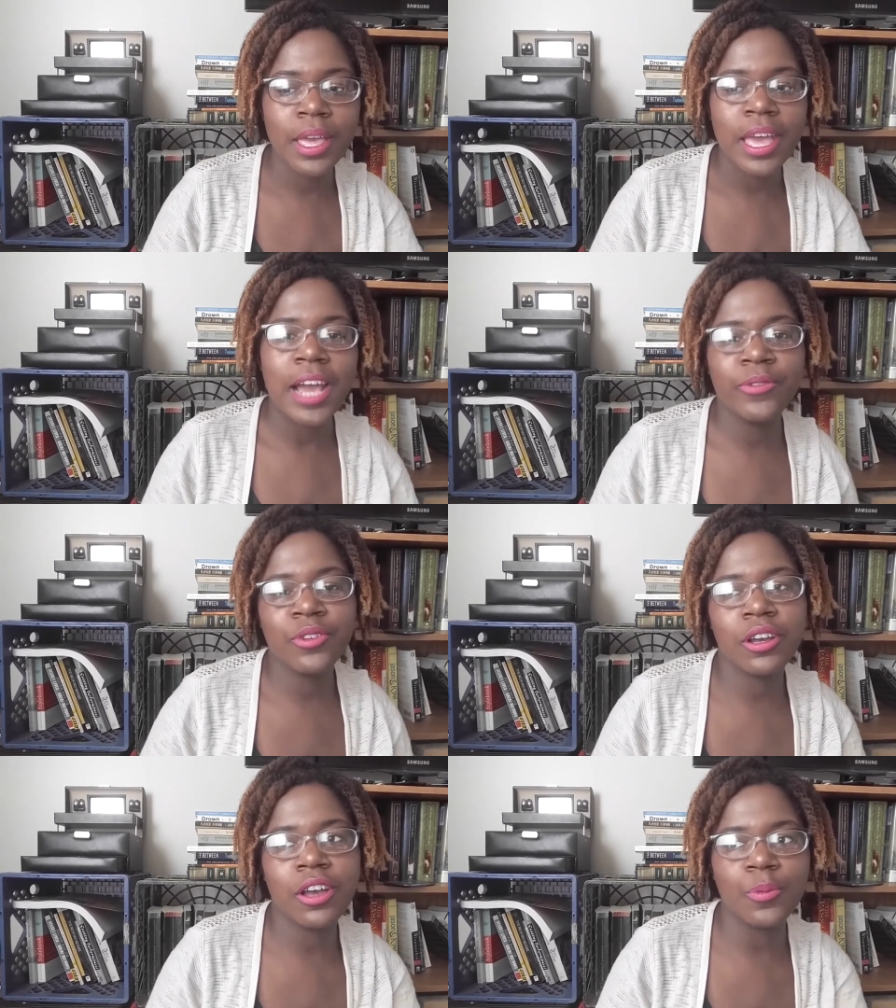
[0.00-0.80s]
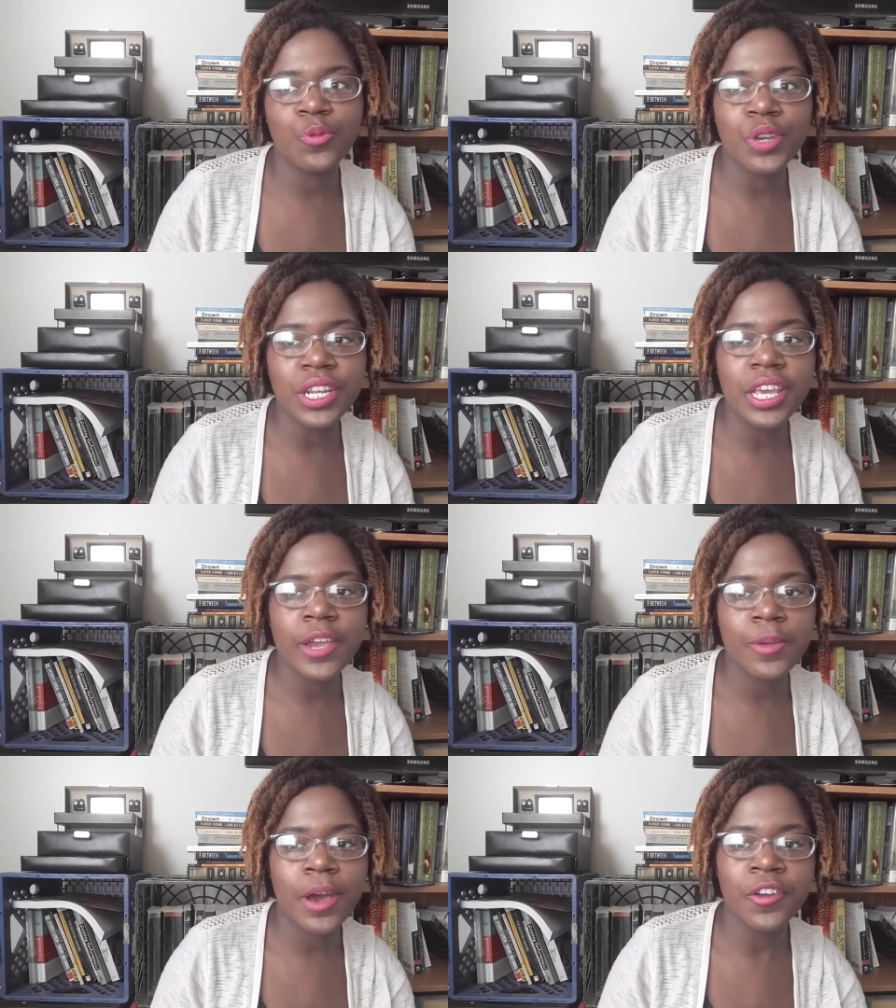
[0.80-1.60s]
After um, reading Harry
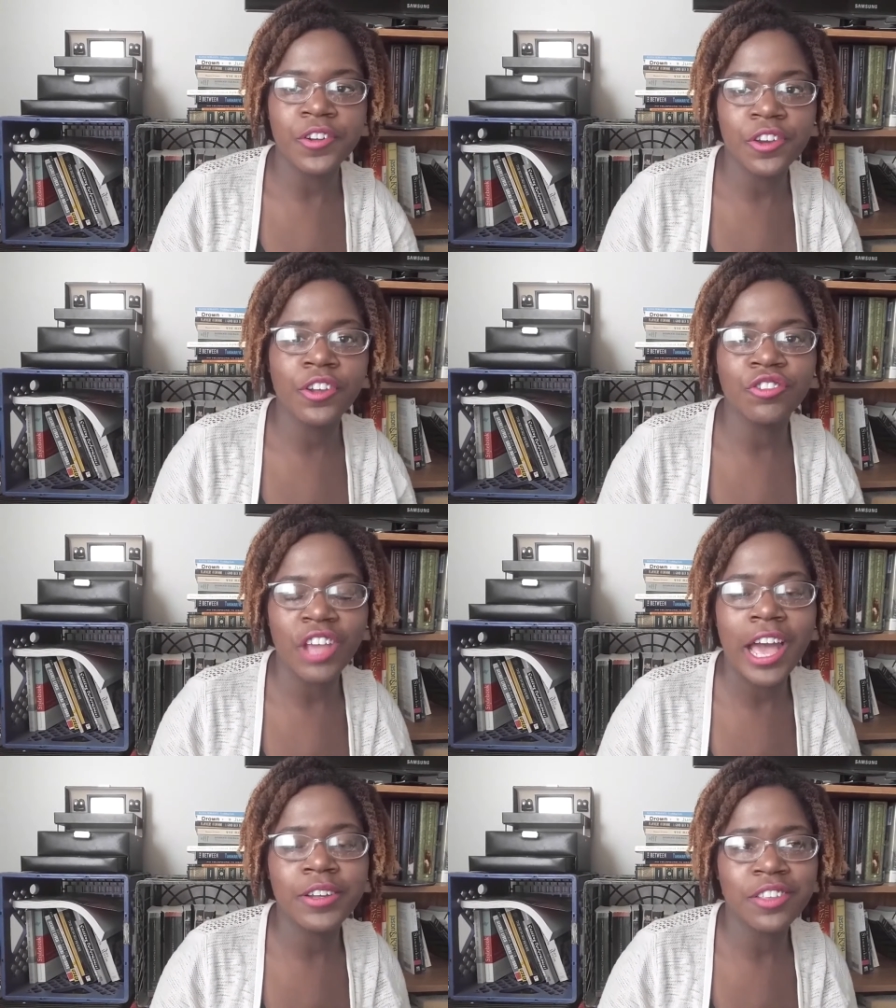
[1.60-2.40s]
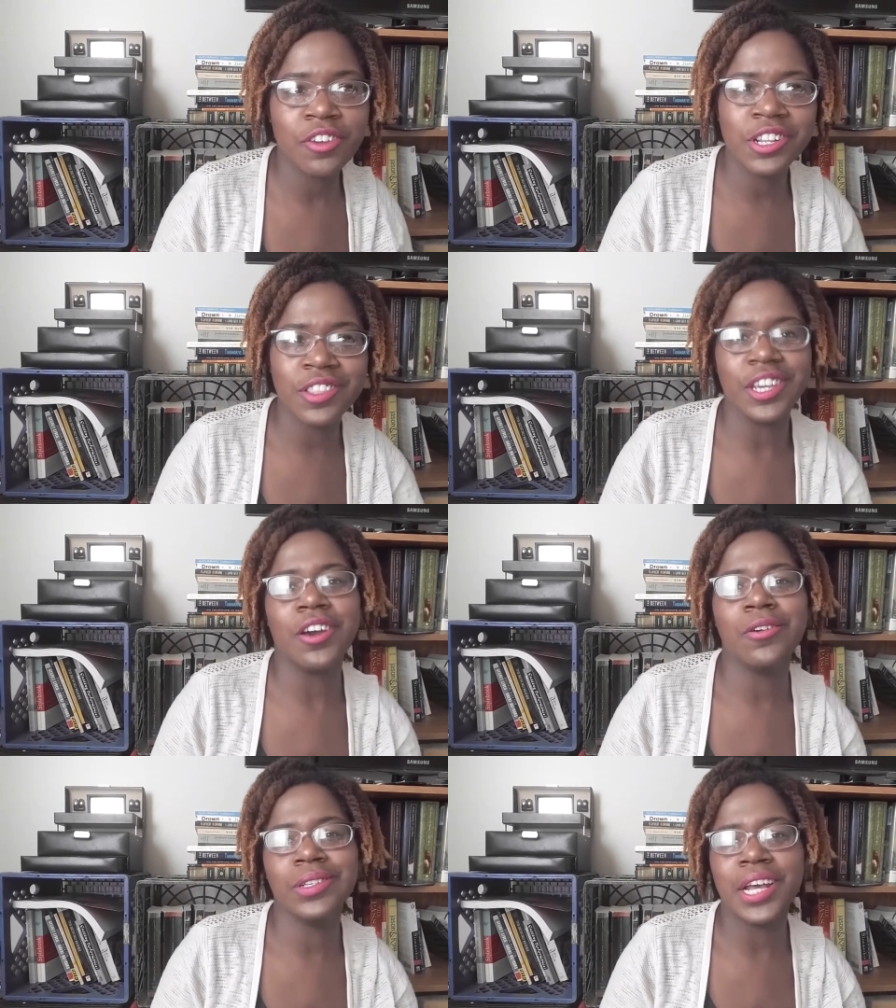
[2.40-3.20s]
Potter and the Cursed Child, I started thinking a
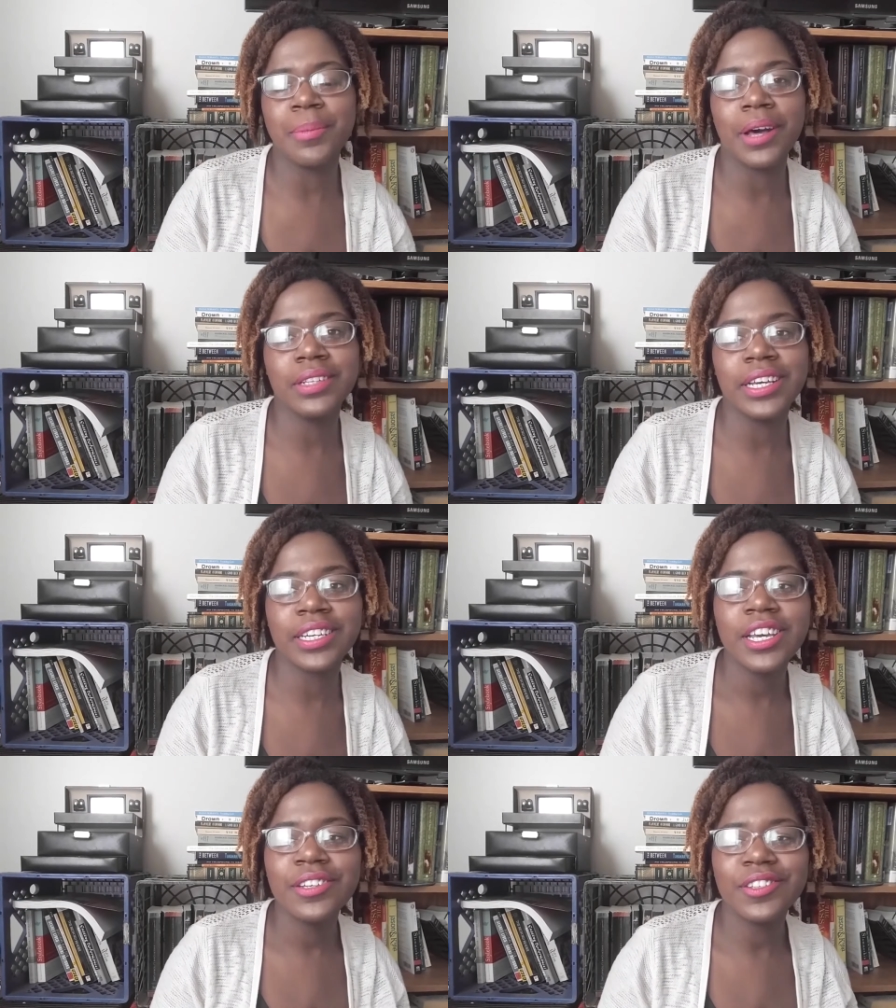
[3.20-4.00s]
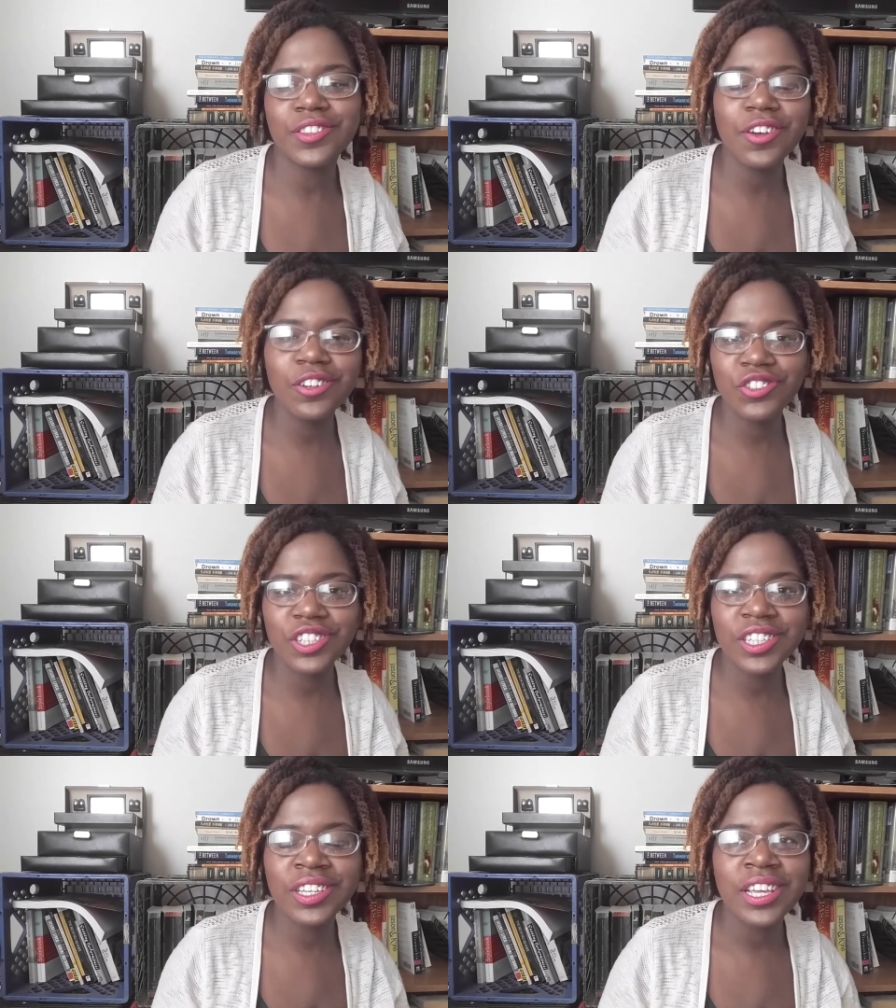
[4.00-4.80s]
whole lot about like nostalgia